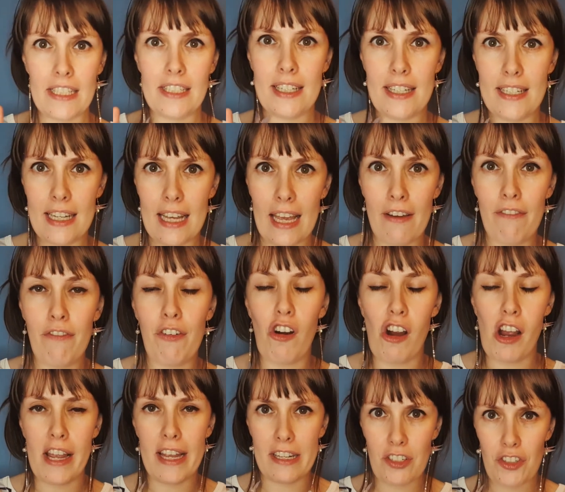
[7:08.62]
today for
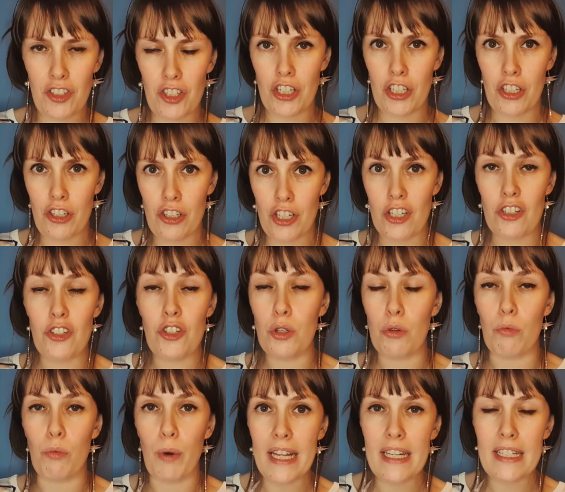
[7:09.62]
our introduction to
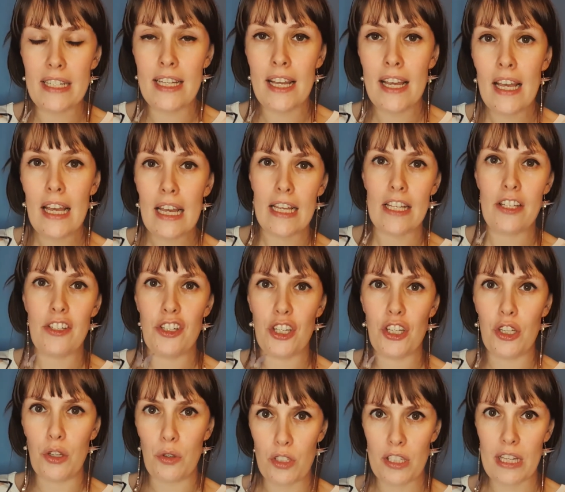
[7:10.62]
weight is to
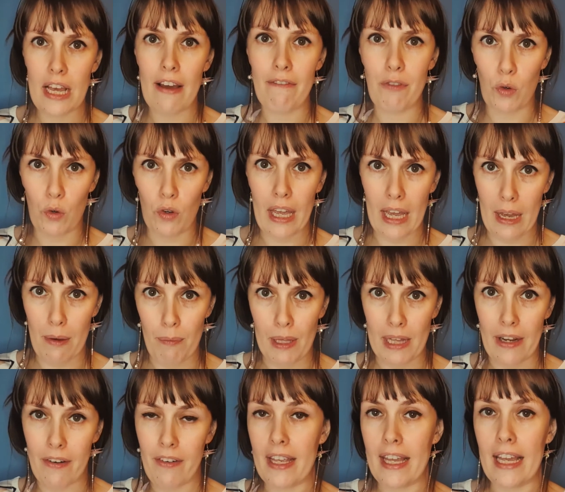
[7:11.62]
use that
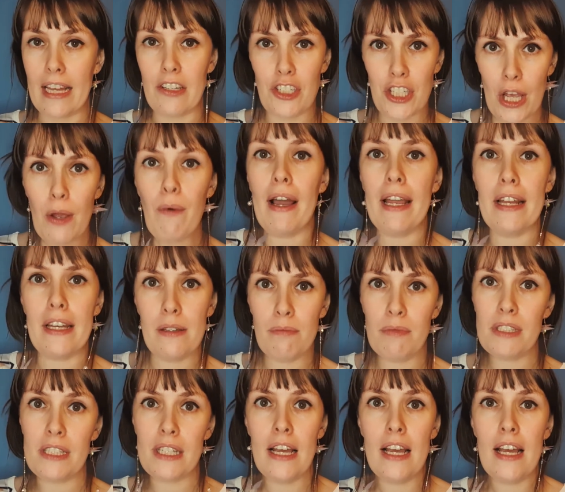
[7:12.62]
vocabulary. Get 2
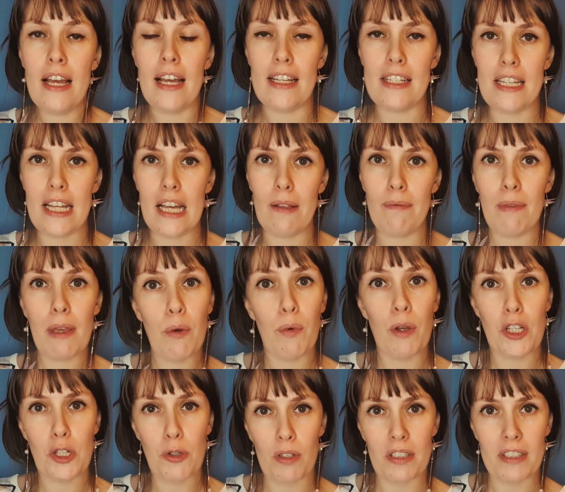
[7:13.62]
items and tell me
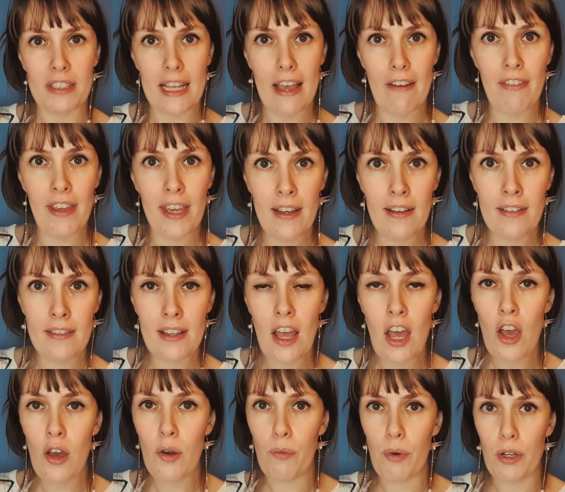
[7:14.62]
which one's heavier,
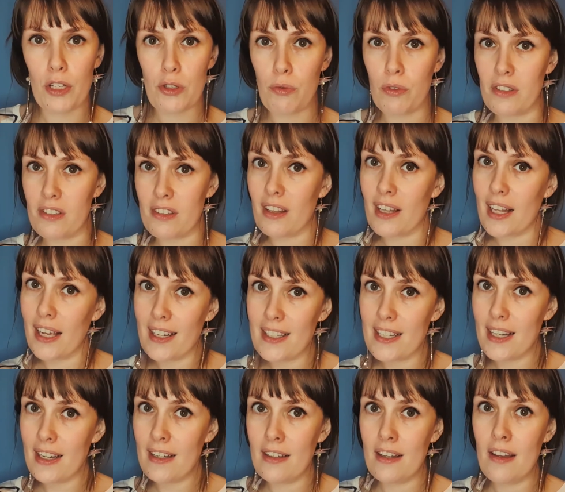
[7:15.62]
which one's
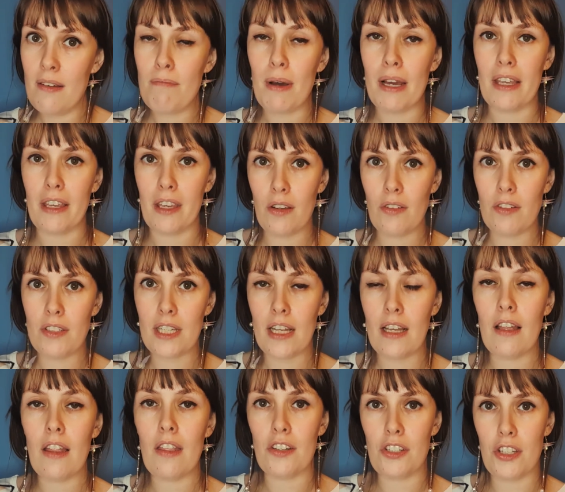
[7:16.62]
lighter, by using
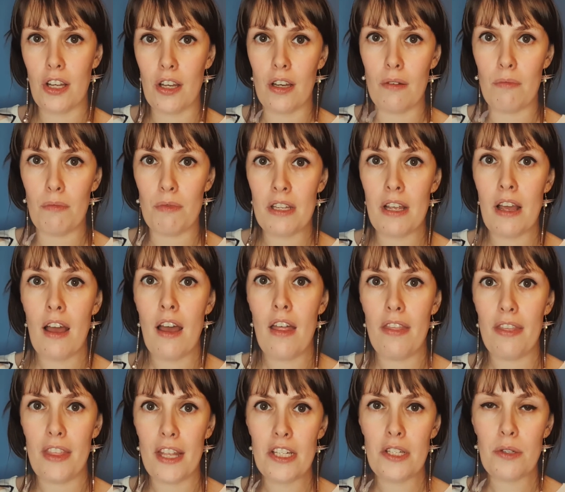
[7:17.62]
the terms,
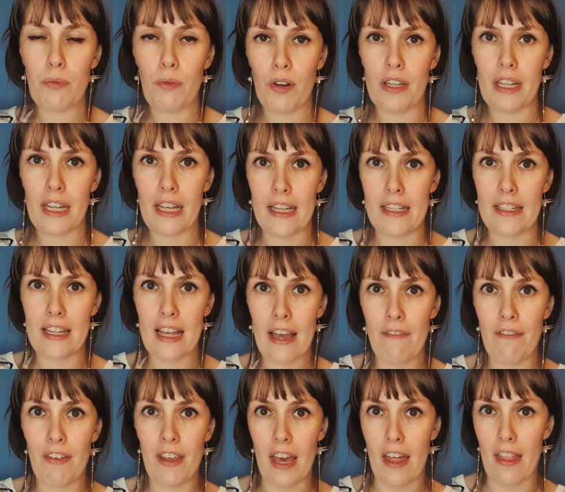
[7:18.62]
this one is
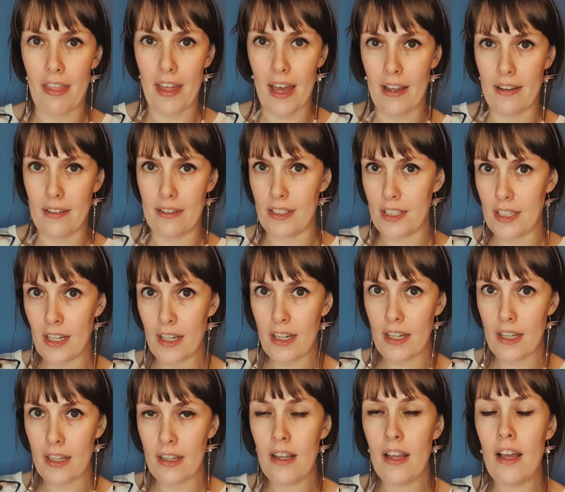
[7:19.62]
heavier than
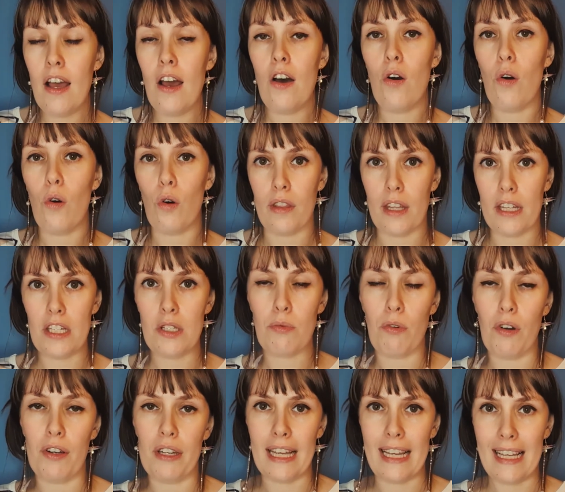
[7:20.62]
da-da-da, or this
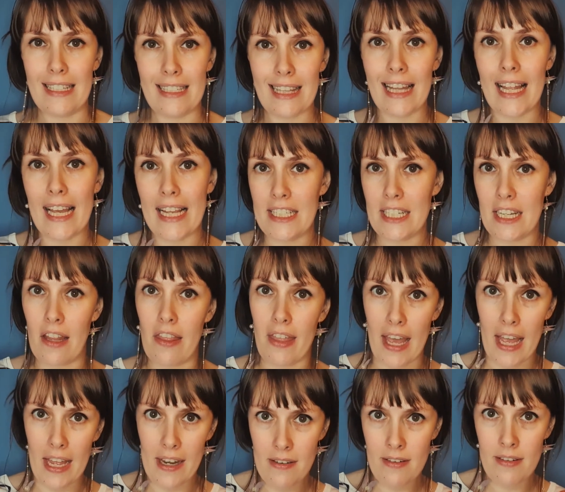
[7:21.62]
one is lighter
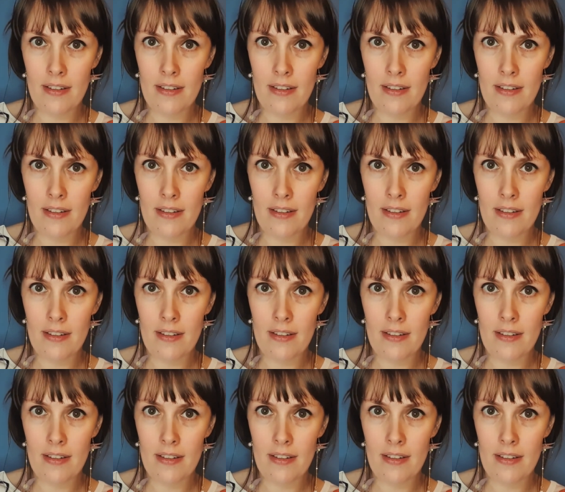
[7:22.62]
than,